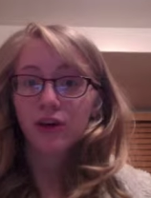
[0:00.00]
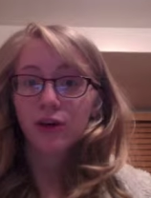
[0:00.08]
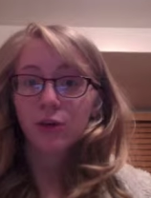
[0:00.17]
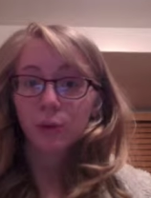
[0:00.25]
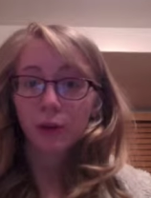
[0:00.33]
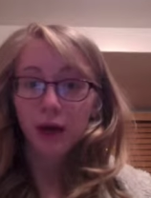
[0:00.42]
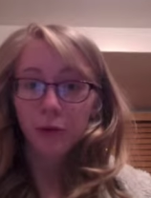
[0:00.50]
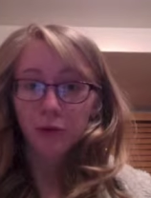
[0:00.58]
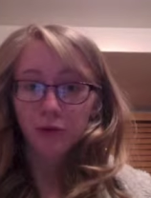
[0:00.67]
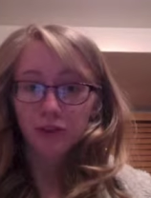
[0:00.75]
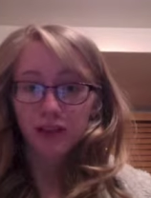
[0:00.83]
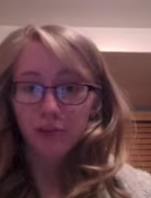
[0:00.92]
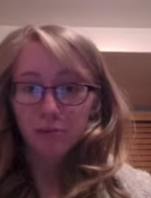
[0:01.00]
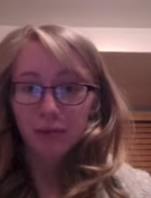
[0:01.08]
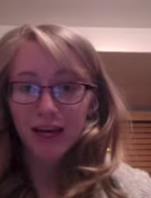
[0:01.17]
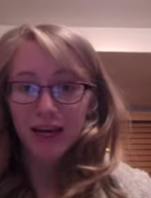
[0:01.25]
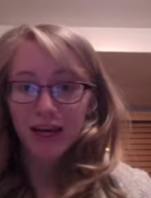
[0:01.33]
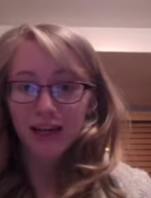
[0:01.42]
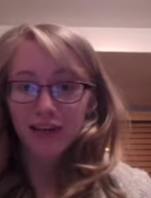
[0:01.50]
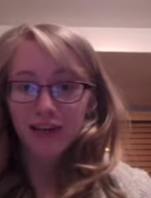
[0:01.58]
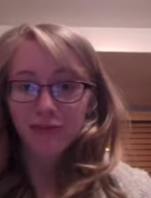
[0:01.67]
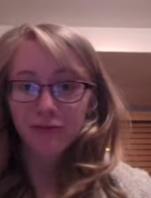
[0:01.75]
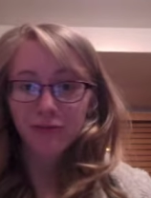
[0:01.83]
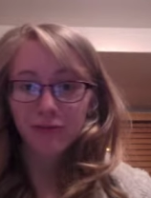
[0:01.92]
we were able to then plan
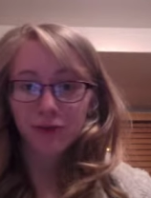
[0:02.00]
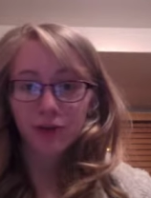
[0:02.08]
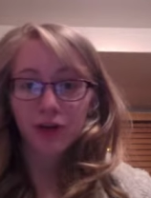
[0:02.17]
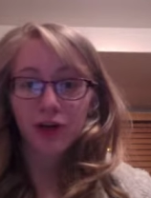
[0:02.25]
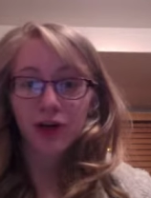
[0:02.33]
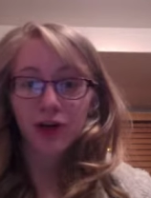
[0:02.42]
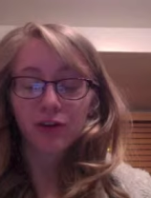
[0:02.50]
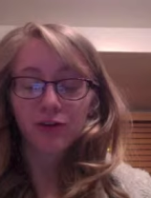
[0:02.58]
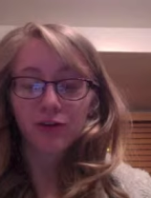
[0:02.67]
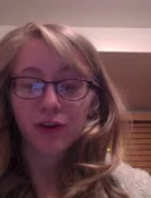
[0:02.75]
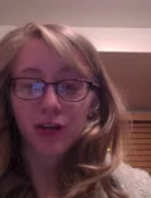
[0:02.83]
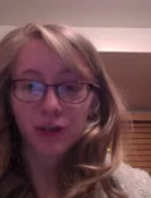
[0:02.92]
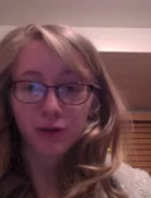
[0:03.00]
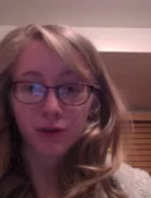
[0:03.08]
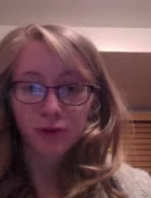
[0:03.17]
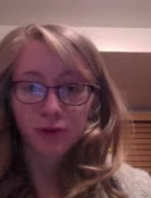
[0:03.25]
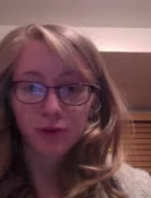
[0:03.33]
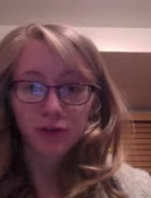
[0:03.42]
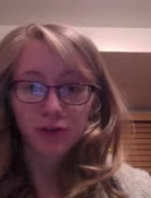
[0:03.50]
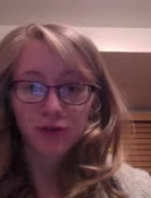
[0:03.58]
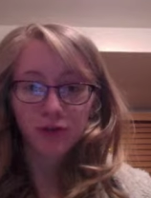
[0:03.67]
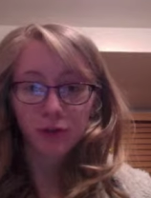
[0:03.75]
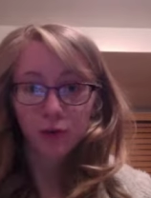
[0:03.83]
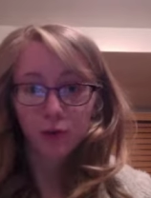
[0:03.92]
for our final
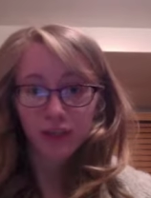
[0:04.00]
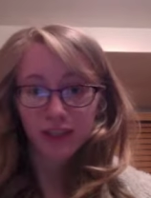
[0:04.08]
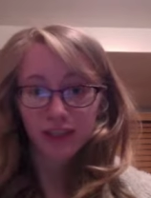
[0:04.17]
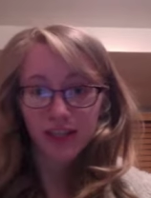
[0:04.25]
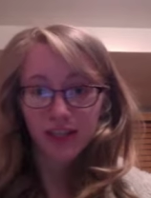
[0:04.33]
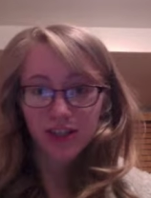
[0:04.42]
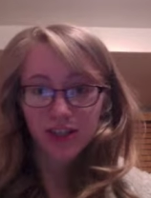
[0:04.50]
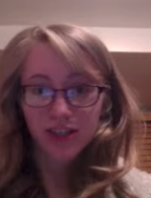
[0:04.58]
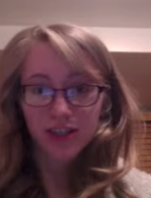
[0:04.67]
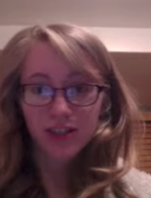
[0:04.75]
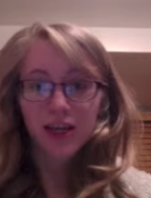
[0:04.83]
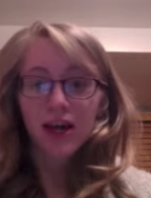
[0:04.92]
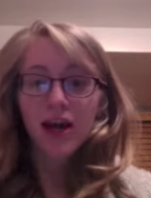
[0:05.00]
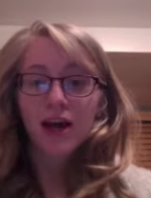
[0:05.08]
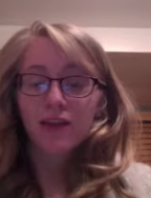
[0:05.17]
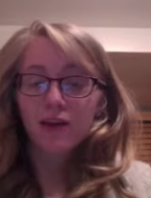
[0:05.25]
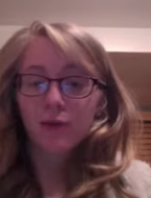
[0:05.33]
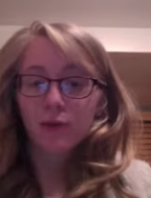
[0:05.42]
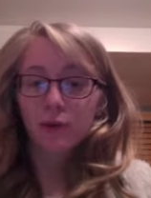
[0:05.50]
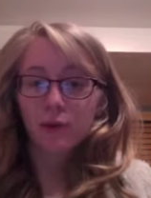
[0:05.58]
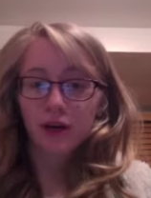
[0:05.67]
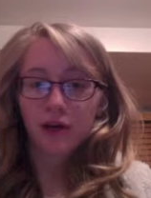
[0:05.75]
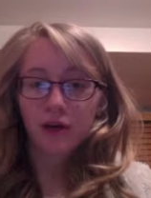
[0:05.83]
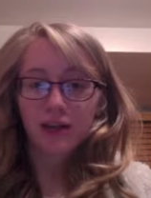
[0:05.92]
recording sessions that we were
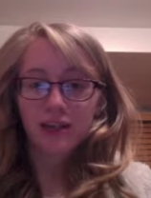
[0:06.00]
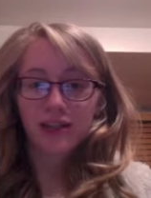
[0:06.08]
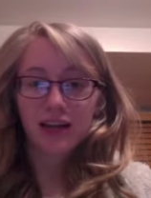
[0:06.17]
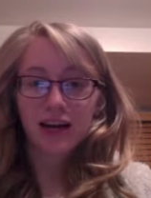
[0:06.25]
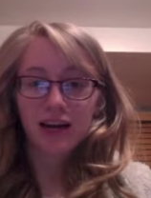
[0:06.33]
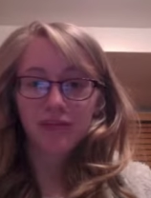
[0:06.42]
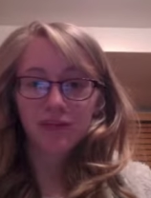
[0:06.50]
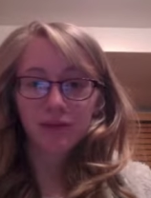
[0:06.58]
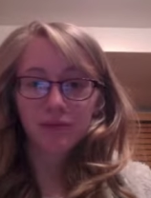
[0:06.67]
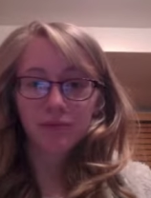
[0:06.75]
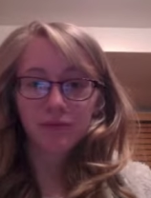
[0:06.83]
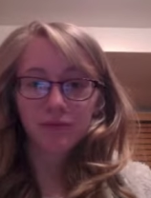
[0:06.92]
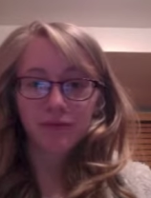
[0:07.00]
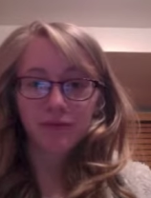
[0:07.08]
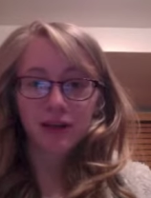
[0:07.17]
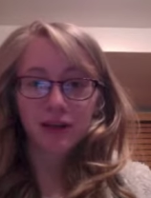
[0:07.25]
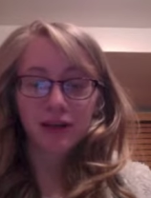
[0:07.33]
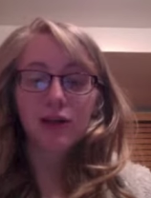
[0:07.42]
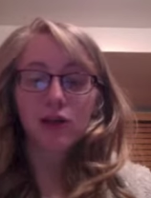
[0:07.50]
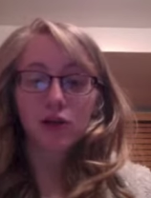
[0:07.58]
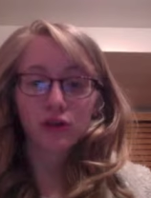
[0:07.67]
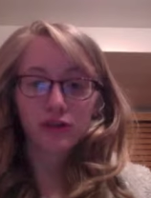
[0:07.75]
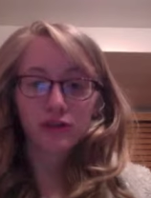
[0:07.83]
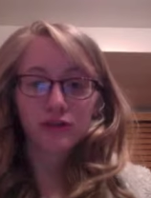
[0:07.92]
going to have
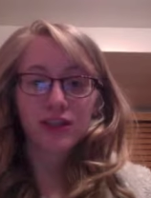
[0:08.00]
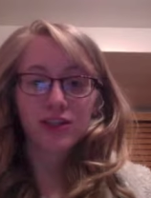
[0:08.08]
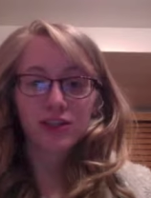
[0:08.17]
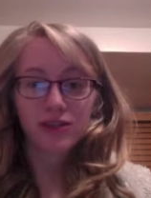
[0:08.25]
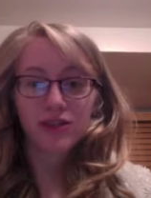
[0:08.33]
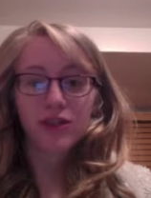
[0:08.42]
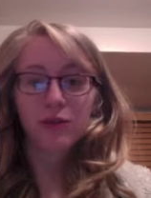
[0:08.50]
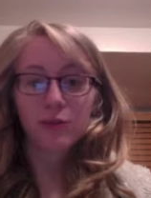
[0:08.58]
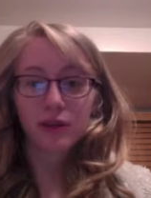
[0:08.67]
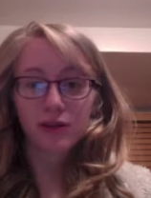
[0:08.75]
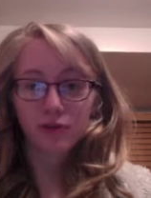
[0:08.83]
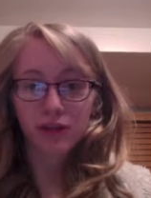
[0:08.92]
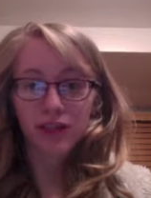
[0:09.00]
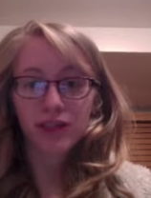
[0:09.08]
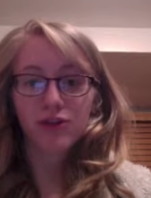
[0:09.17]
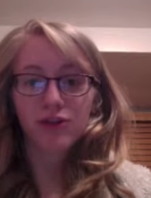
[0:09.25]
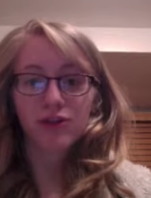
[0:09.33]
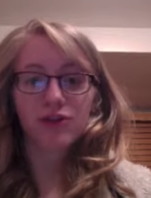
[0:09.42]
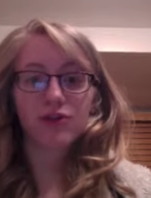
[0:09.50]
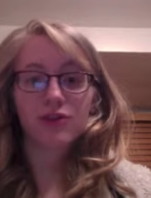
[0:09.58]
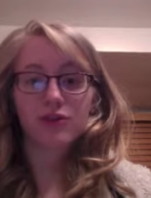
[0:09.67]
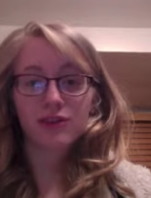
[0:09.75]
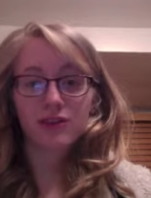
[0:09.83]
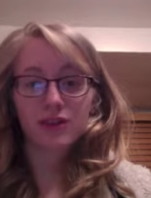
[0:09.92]
lots of sessions so that we could redo shots
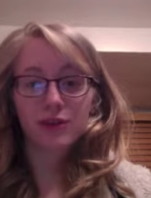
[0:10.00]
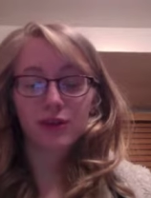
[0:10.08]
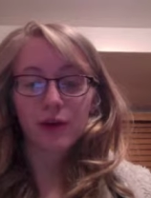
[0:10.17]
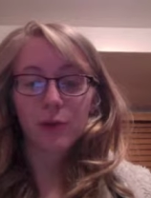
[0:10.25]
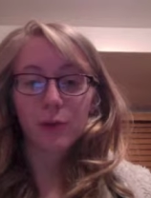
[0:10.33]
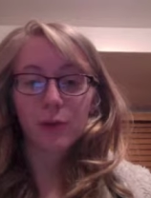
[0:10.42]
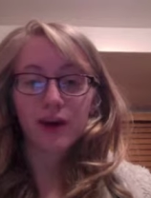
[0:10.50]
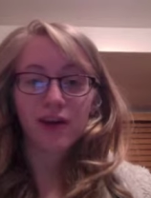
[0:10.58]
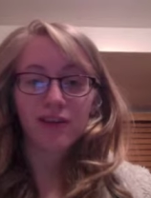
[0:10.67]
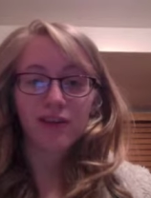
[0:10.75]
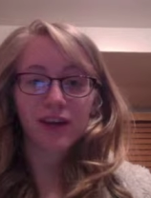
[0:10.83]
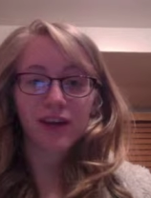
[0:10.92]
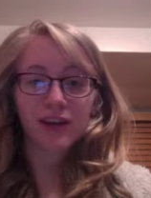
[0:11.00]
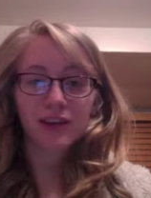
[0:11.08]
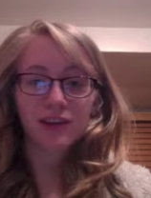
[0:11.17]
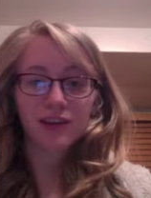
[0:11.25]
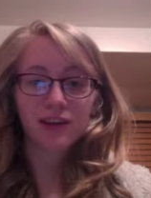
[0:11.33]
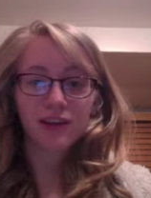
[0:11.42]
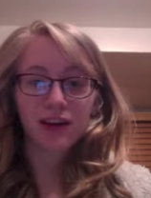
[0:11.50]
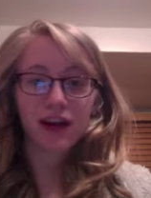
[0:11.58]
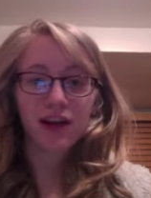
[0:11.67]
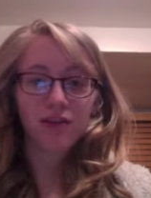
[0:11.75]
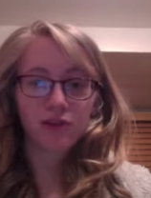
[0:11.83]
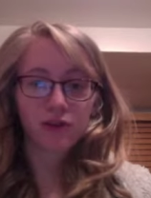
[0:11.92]
until they were perfect and
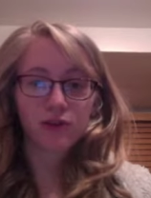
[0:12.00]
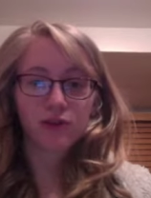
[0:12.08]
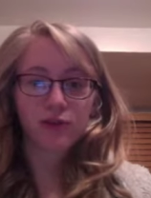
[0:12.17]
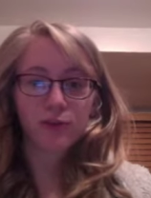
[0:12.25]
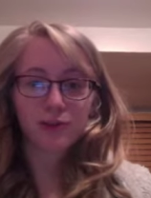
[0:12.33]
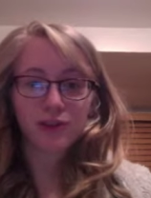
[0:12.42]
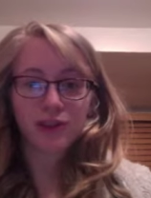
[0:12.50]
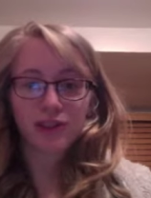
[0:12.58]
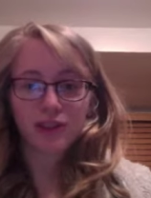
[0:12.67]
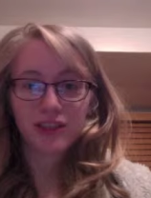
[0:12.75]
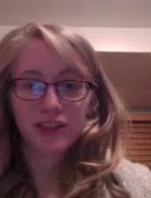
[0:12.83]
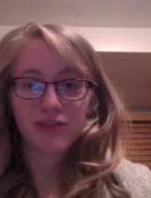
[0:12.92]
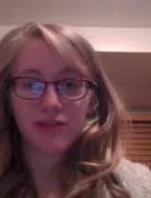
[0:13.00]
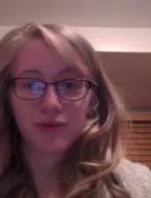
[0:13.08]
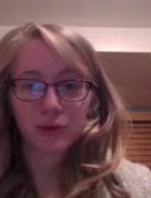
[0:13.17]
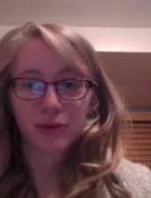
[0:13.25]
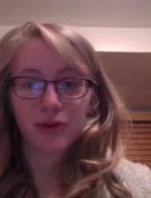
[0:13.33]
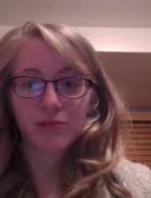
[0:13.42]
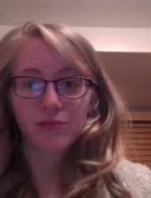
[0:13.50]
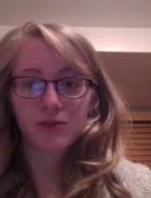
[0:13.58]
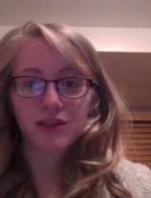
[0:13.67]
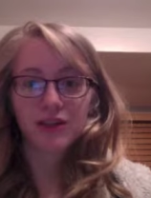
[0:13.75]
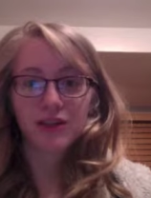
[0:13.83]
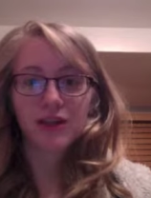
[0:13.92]
have lots of opportunity for them
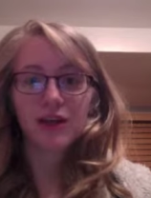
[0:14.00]
to